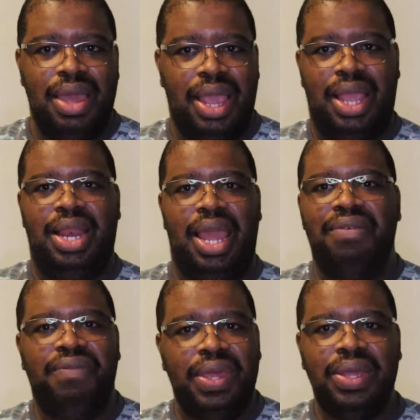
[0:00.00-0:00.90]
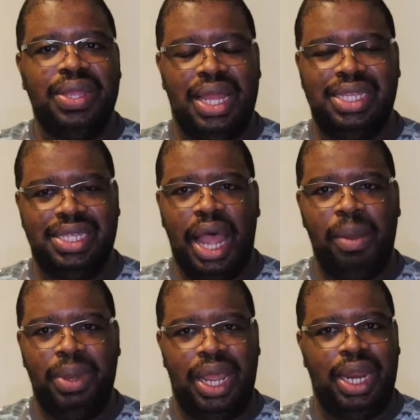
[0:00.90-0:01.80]
in a field that's
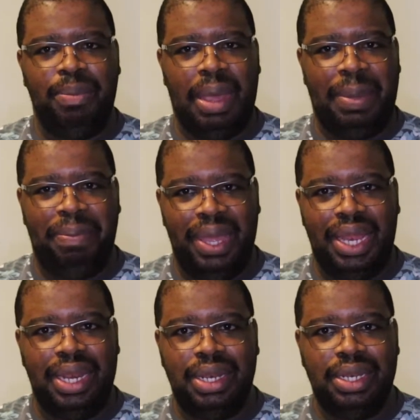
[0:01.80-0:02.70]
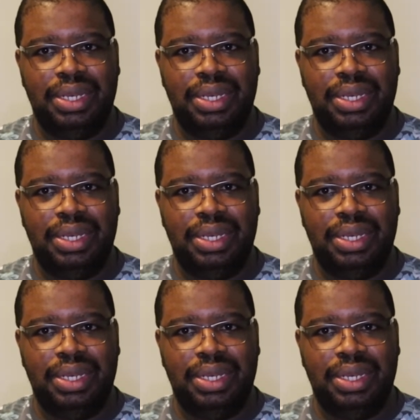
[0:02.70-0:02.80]
dominated by men.